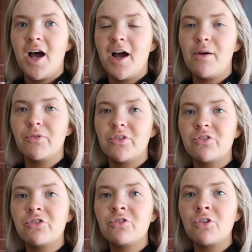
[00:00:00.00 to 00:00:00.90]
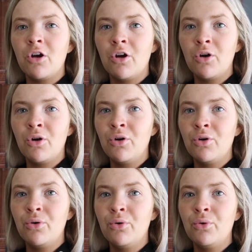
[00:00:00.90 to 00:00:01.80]
I was
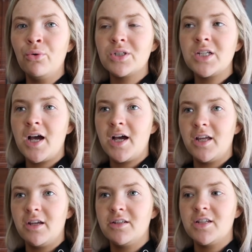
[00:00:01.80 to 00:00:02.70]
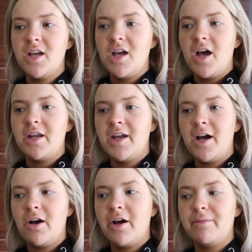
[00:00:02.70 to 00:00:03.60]
so tired and
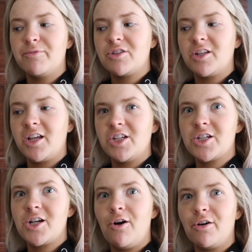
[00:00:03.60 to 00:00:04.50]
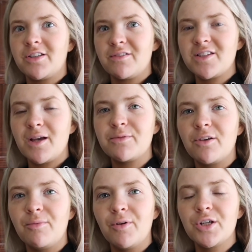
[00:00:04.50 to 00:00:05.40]
now I'm just like in shock because I slept
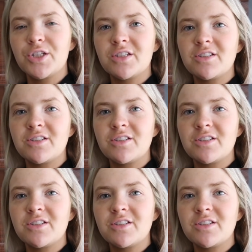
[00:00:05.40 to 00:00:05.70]
so much.